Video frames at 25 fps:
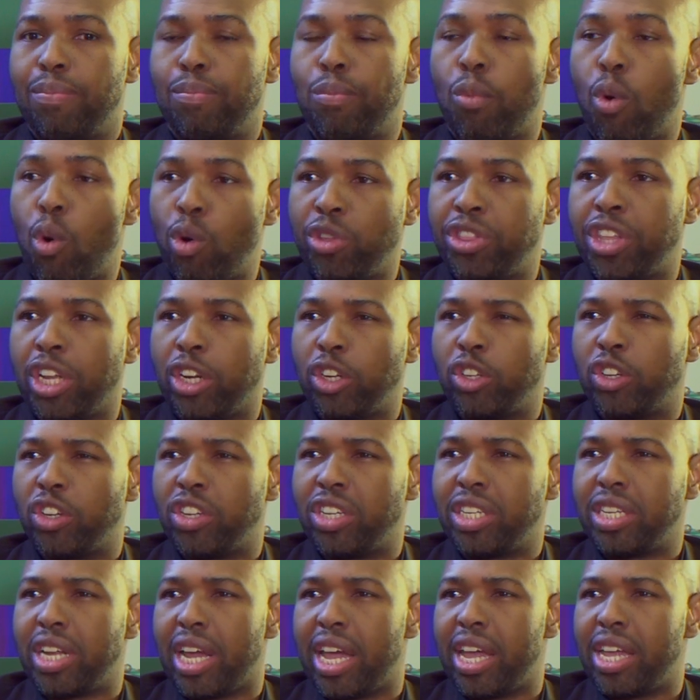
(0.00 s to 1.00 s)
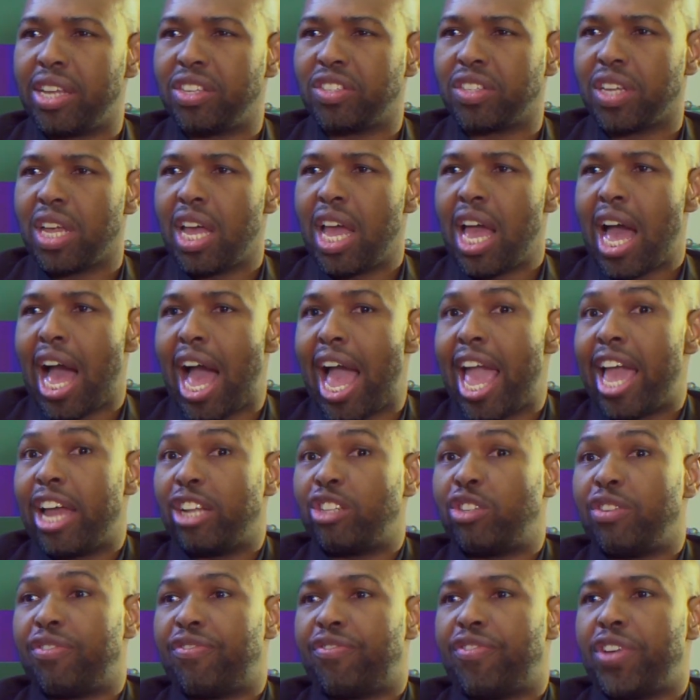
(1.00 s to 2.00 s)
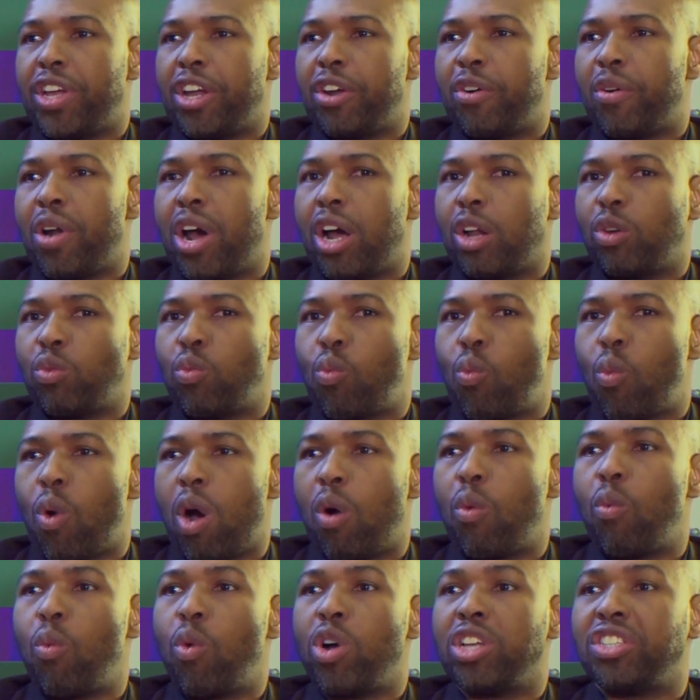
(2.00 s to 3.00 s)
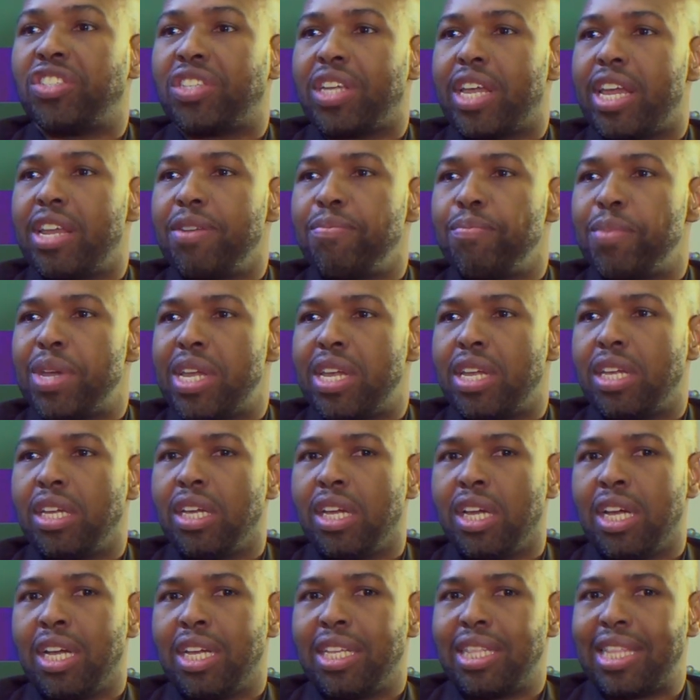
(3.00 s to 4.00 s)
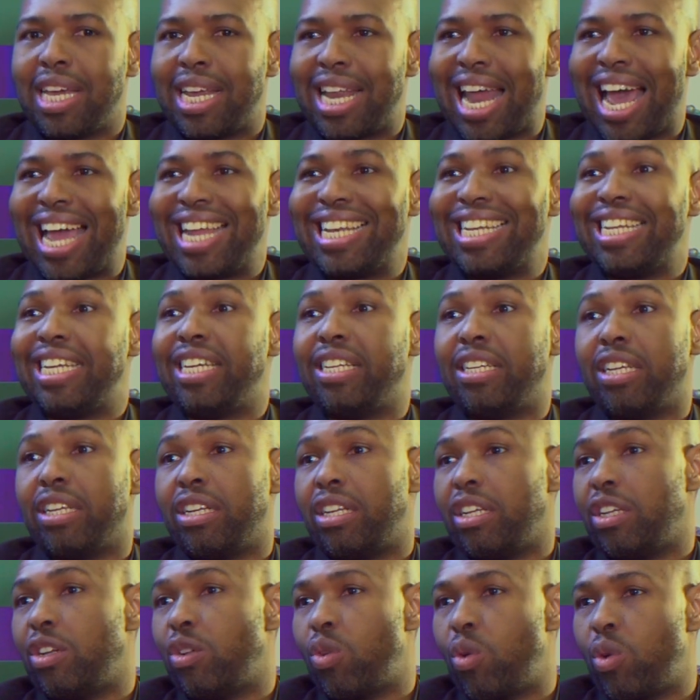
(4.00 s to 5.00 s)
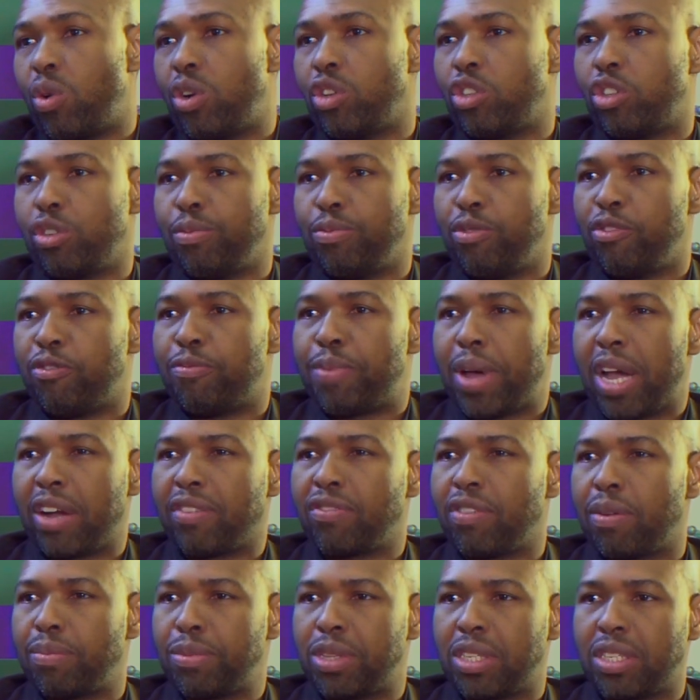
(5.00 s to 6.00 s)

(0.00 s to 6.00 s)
more than good days, I had to figure out what was in me that I needed in order to move back from the